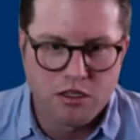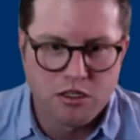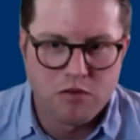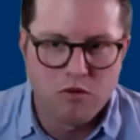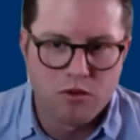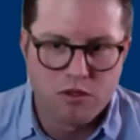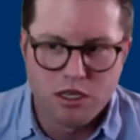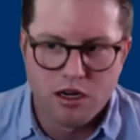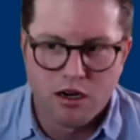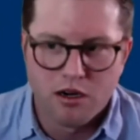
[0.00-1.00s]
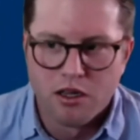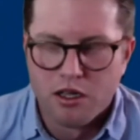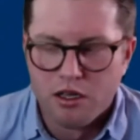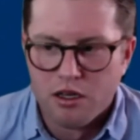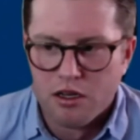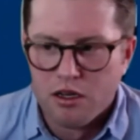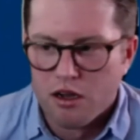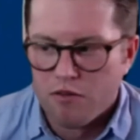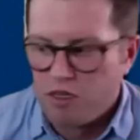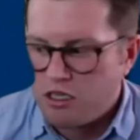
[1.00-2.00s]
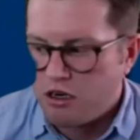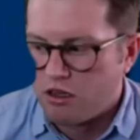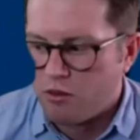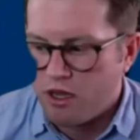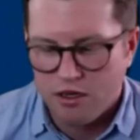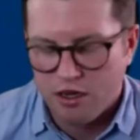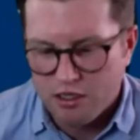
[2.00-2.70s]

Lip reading: to see what was there, a material that we had not